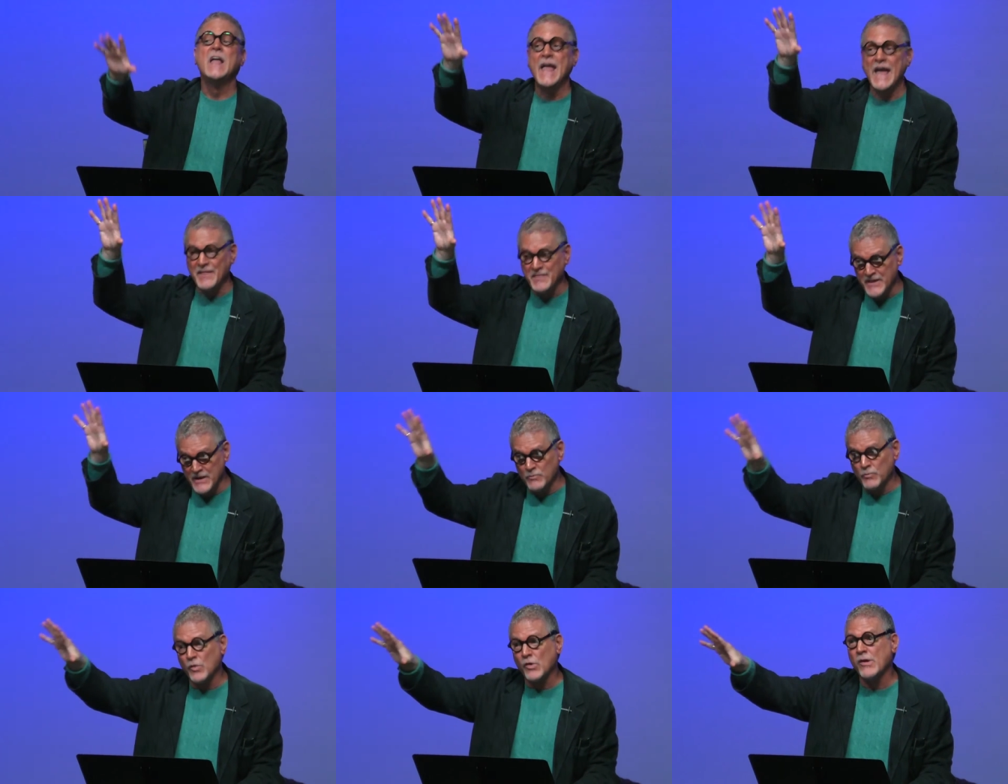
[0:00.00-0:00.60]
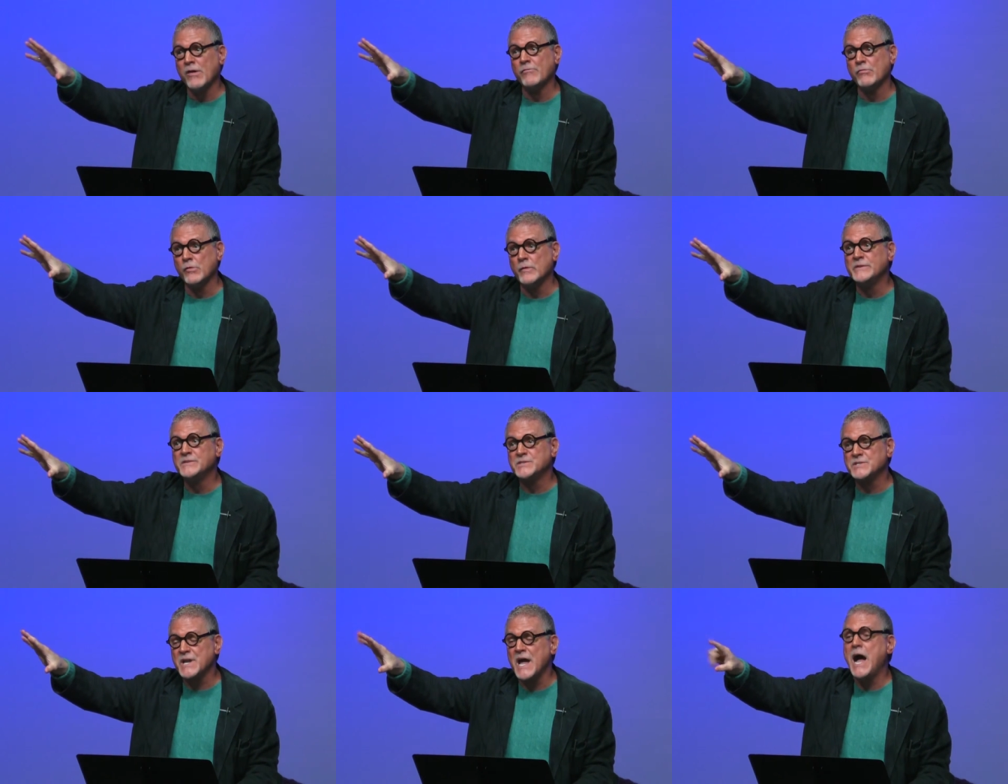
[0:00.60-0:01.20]
and then wherever it
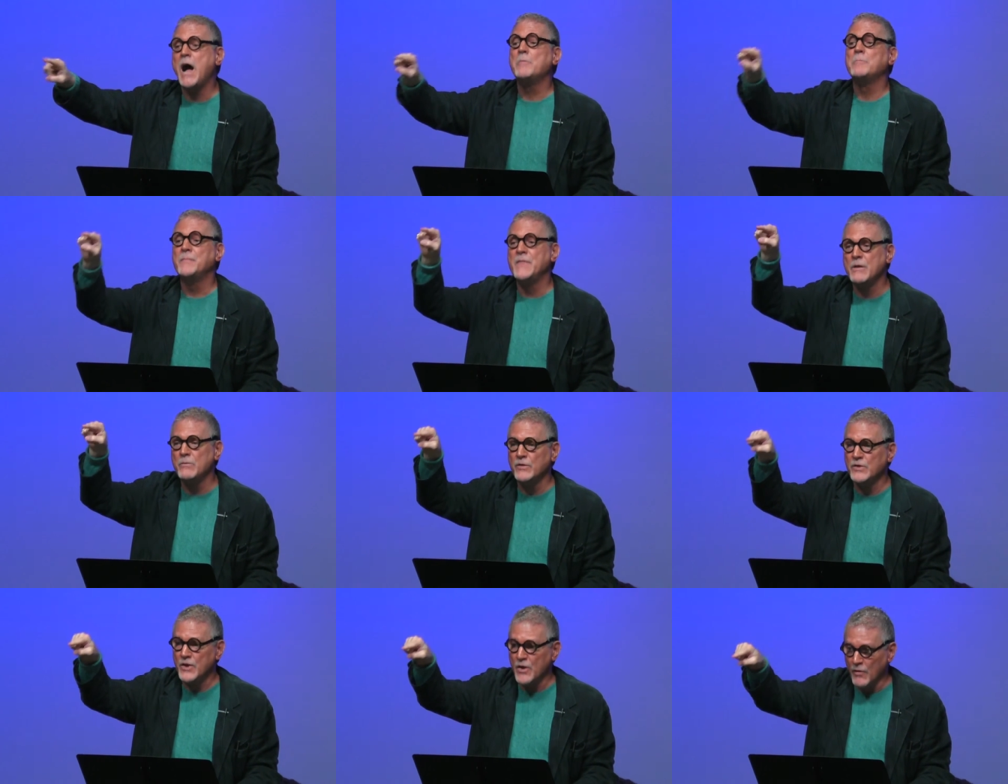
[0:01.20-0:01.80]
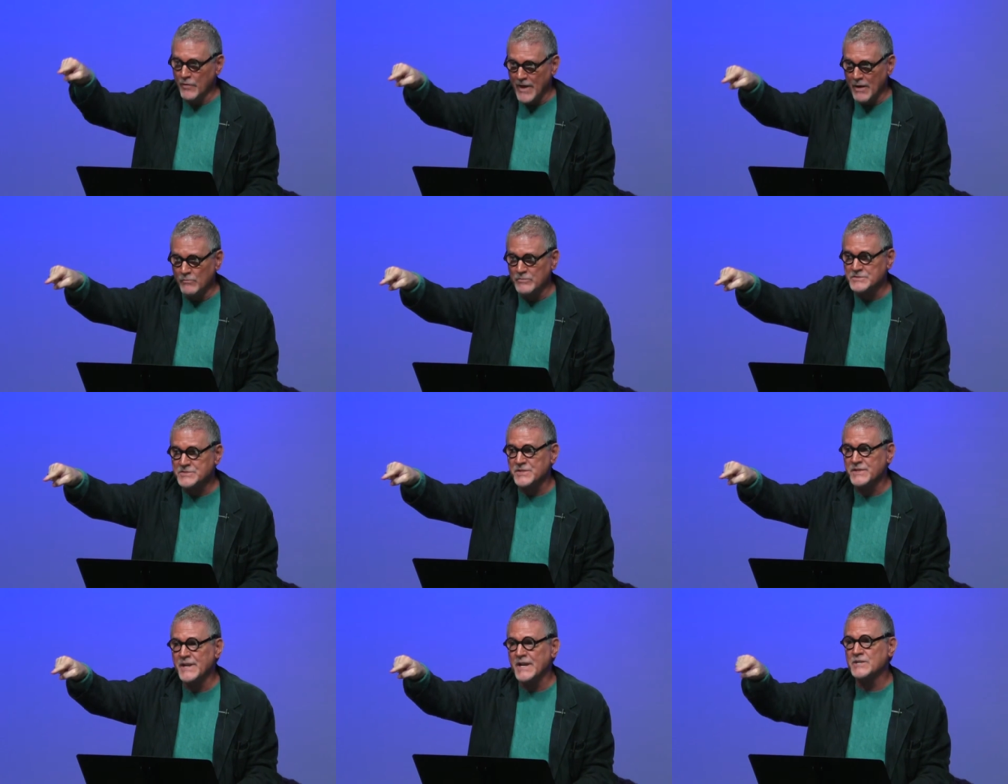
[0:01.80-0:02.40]
would stop, they would know that
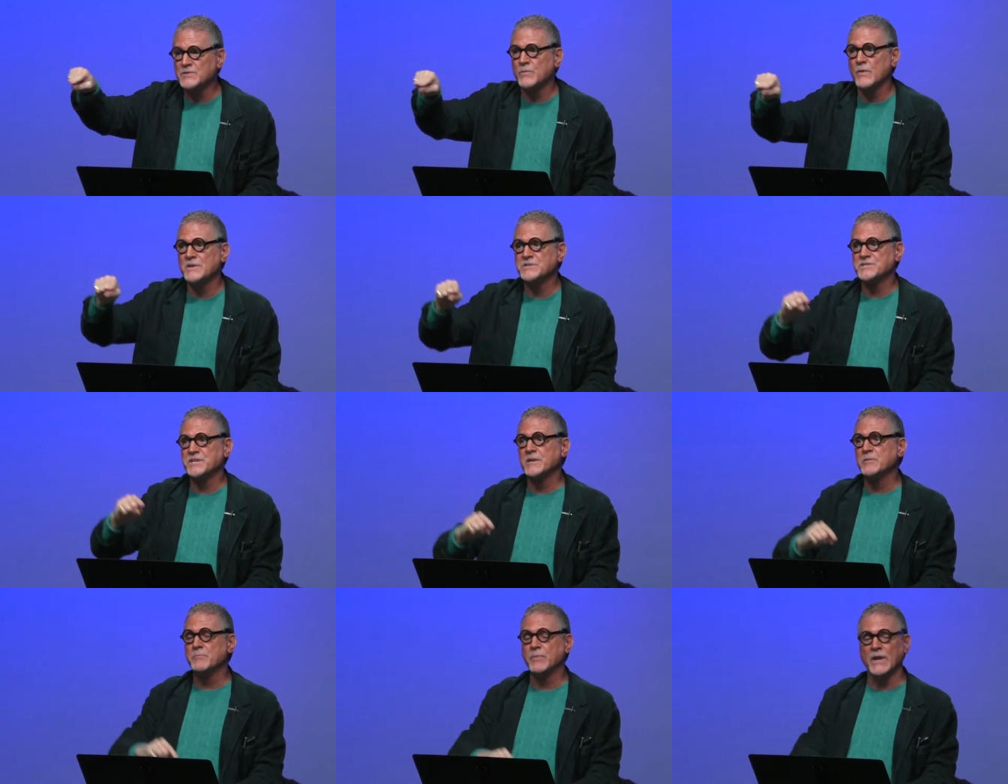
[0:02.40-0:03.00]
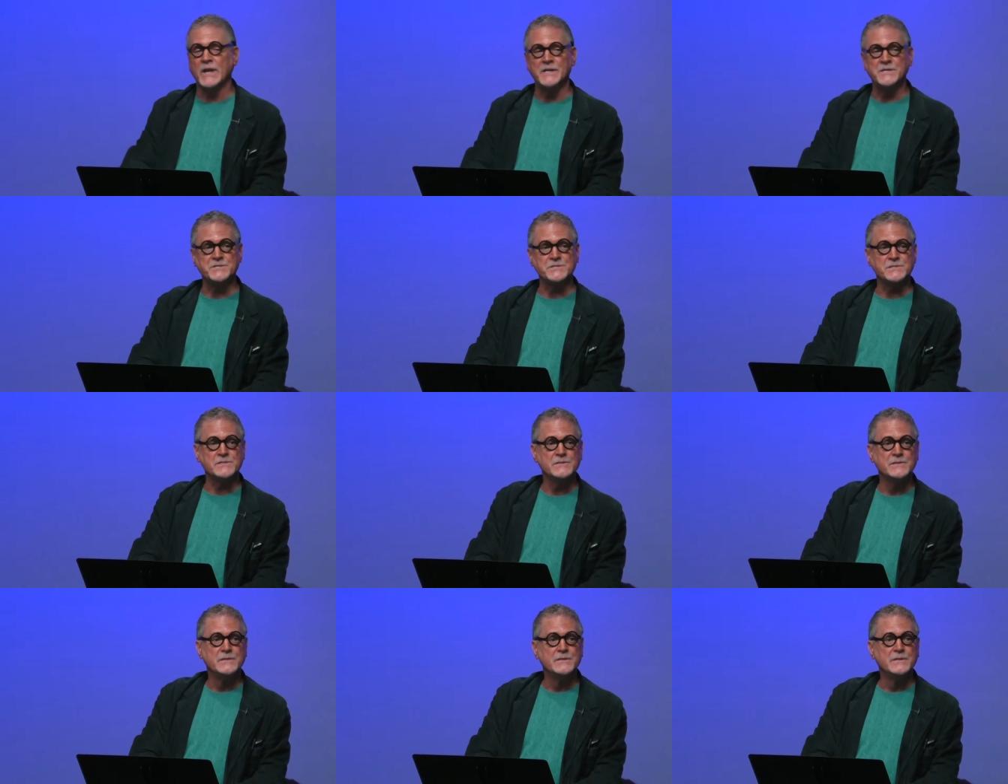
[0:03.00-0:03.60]
was the next resting place.